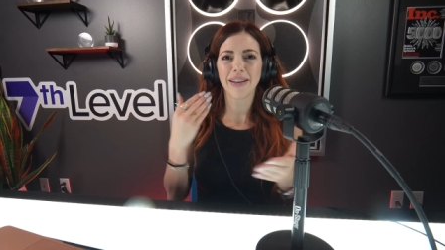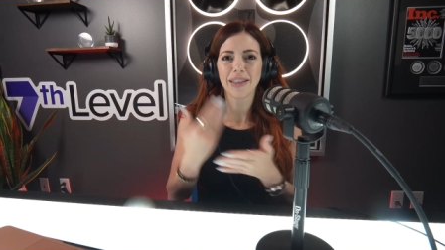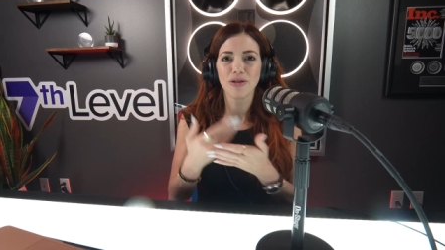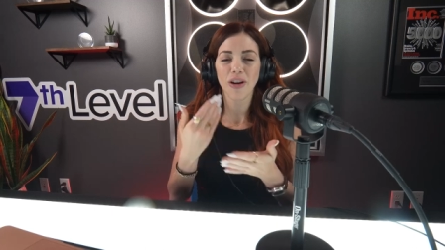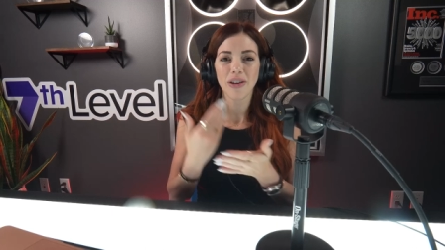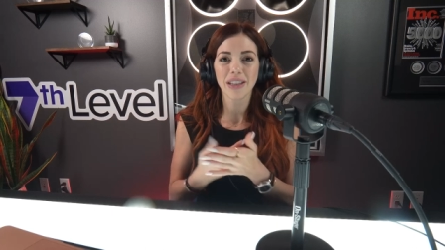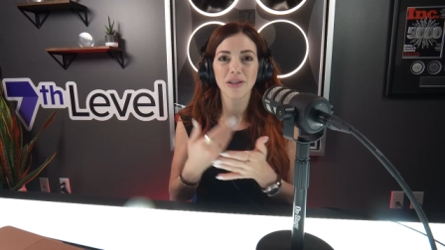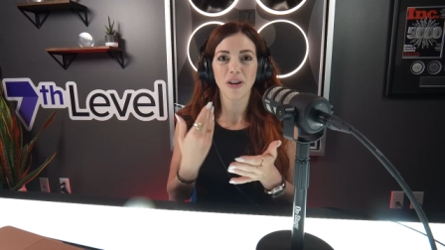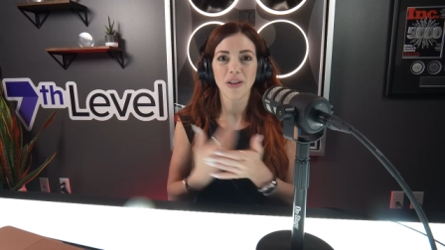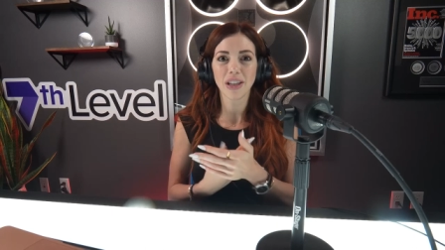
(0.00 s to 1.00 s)
this is wrong, this
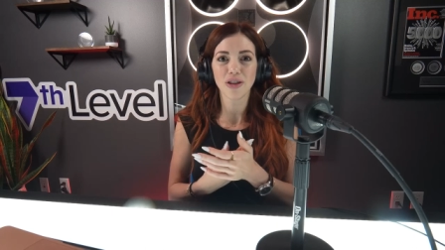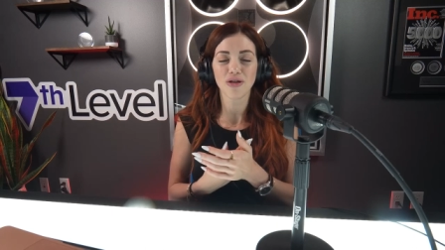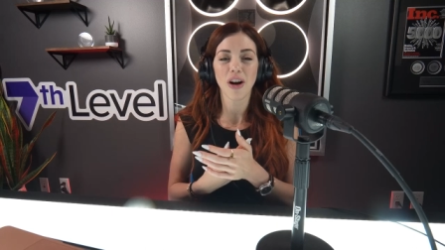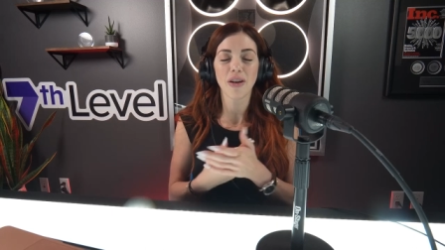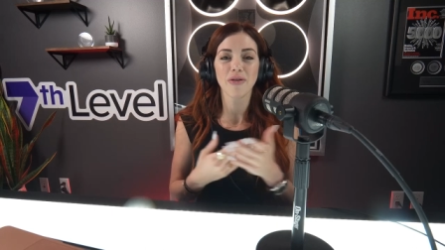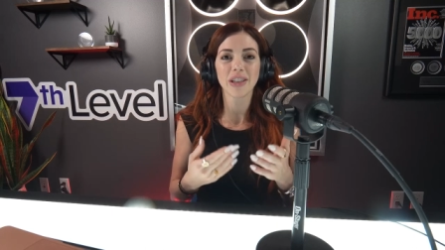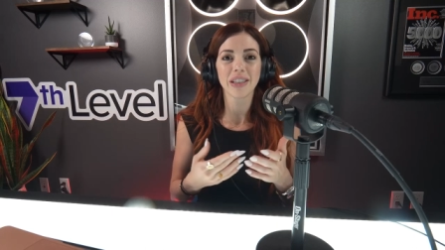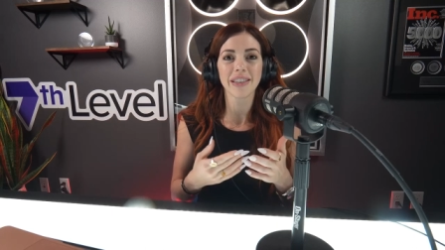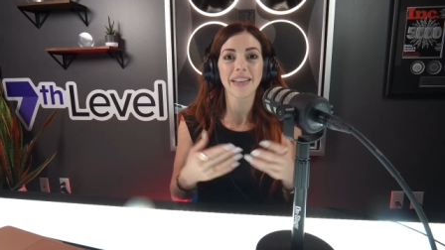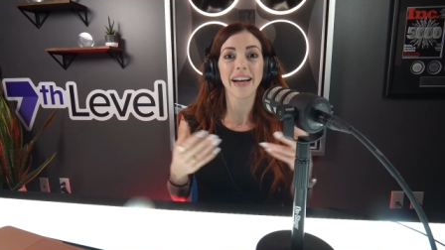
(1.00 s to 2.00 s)
is wrong, this is wrong,
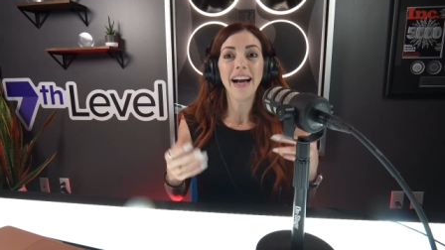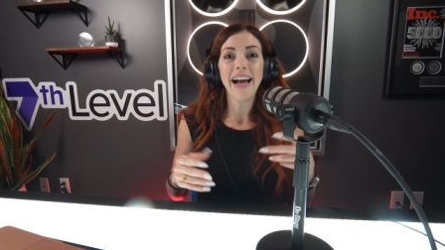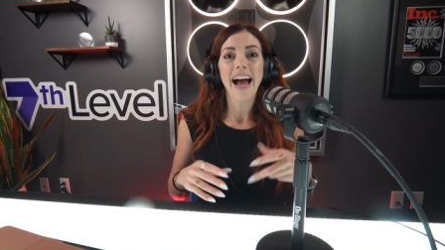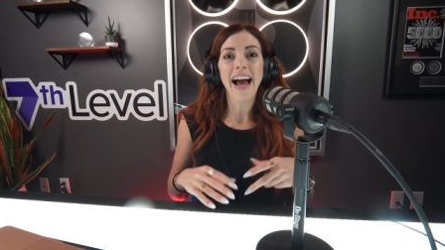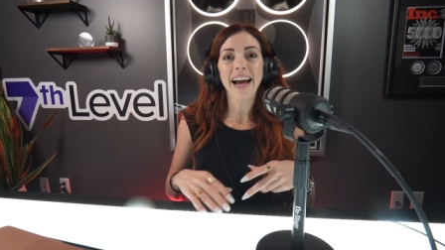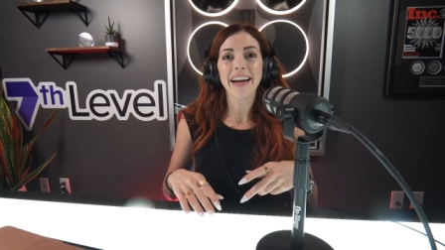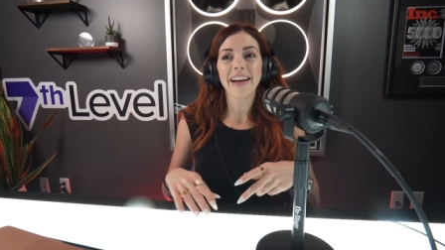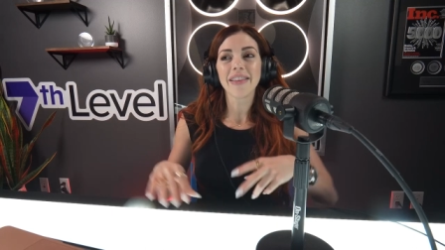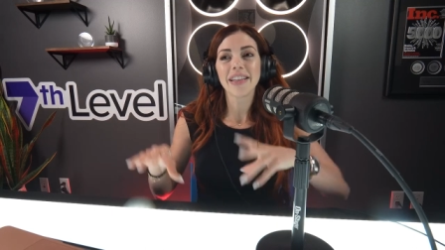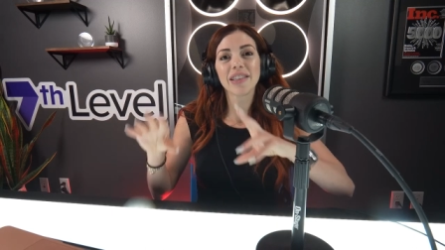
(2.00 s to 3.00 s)
versus like,
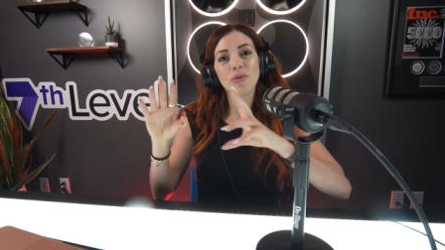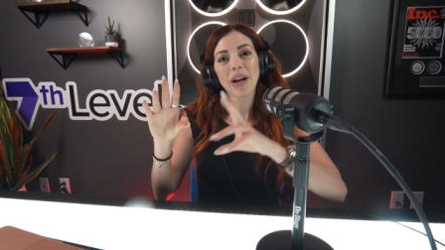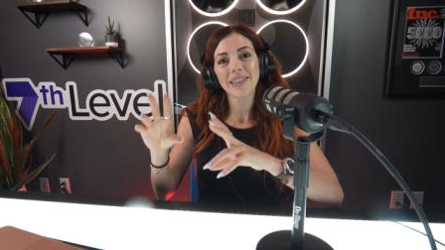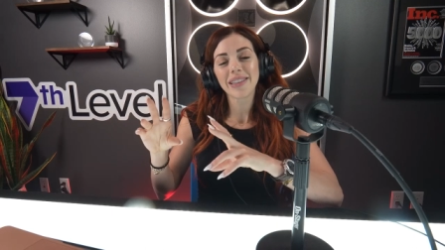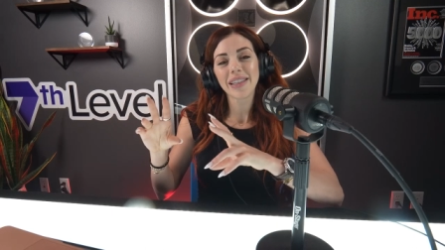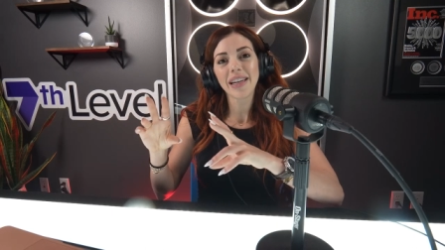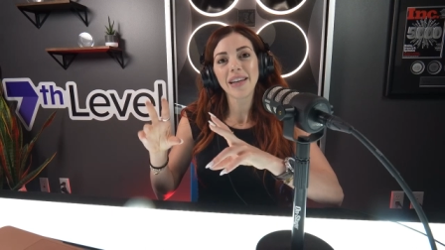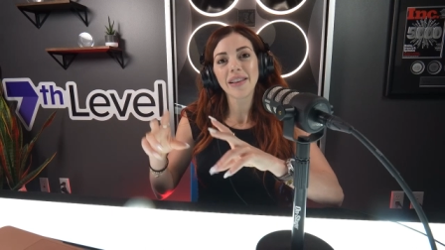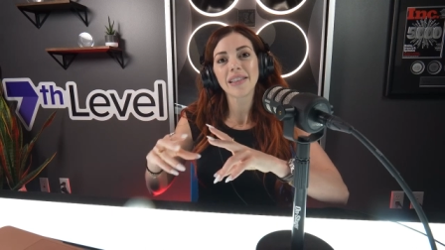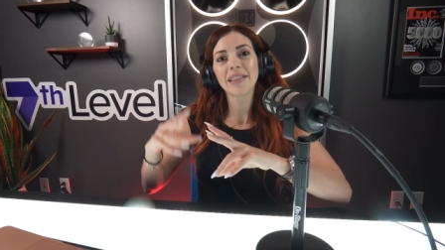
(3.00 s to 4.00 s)
hey, this is what I
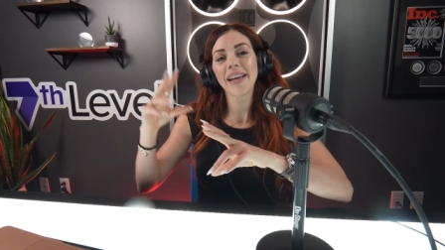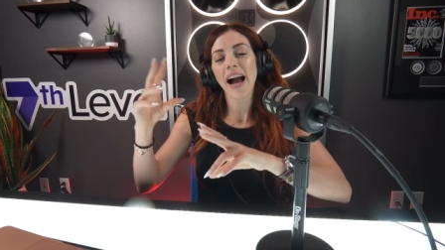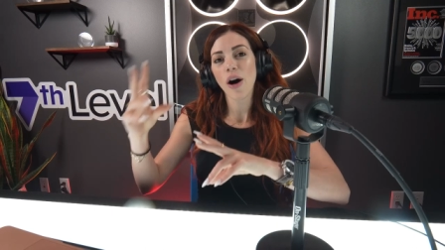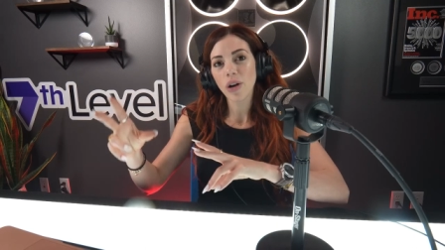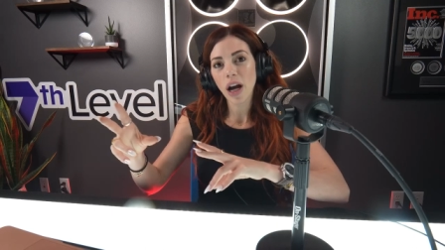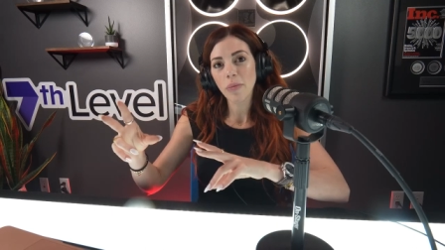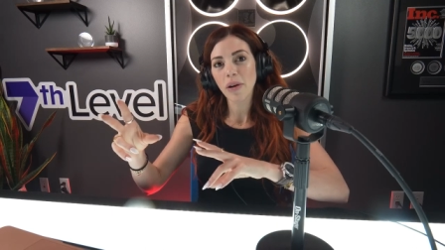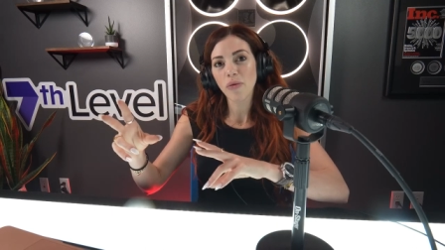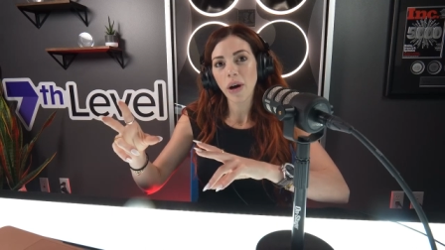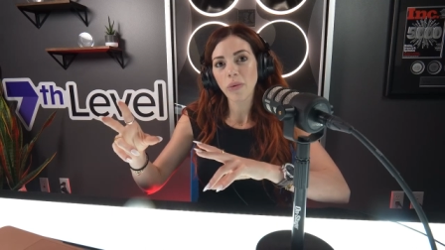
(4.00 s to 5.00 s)
see. This is the outcome
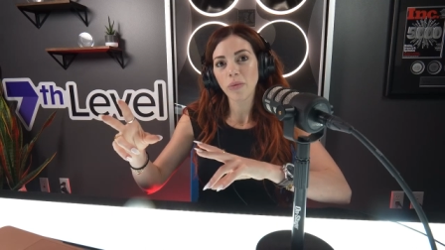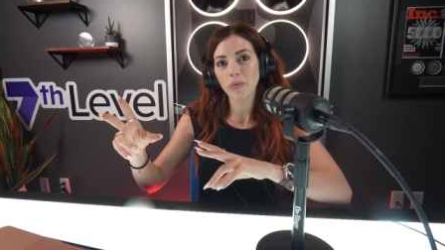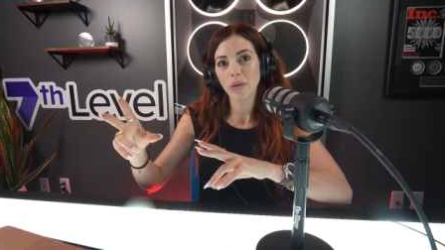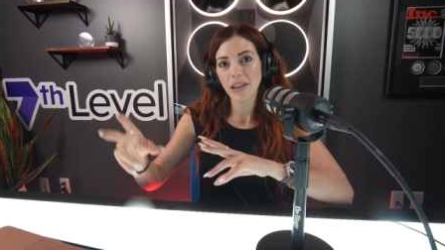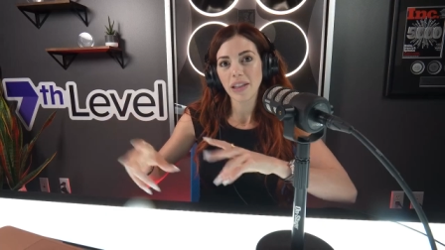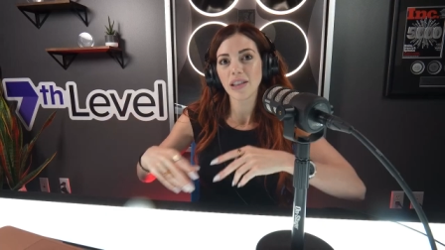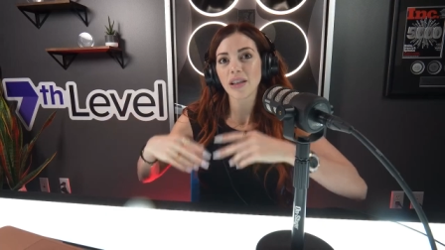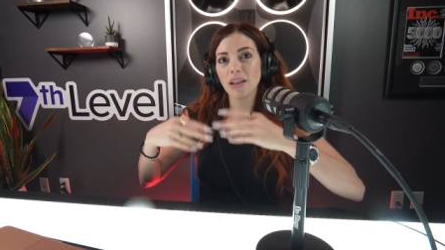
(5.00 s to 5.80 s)
of what uh, this